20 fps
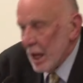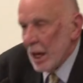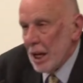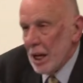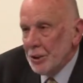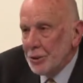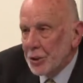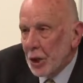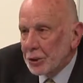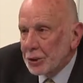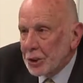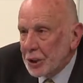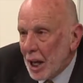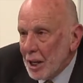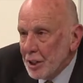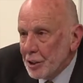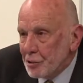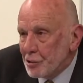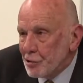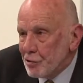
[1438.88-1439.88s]

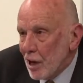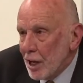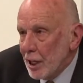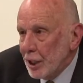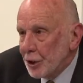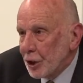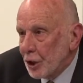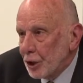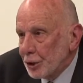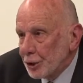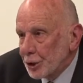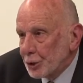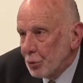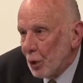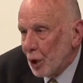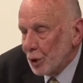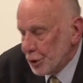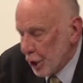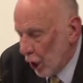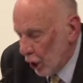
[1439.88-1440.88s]
Interstate traders
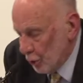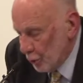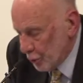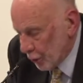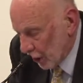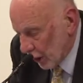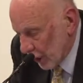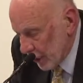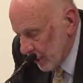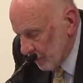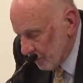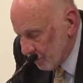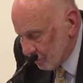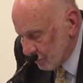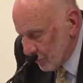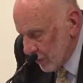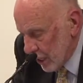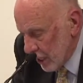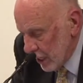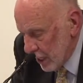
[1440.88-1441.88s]
were totally
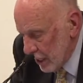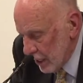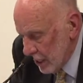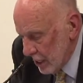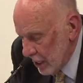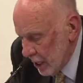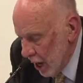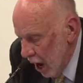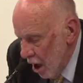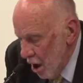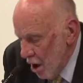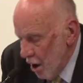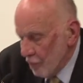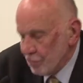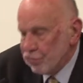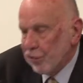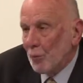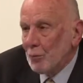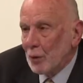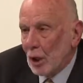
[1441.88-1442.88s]
free
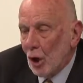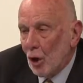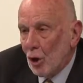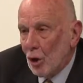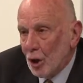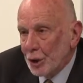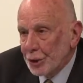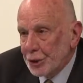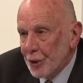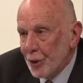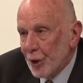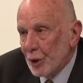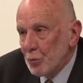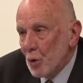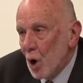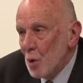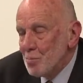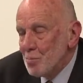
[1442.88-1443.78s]
from laws that were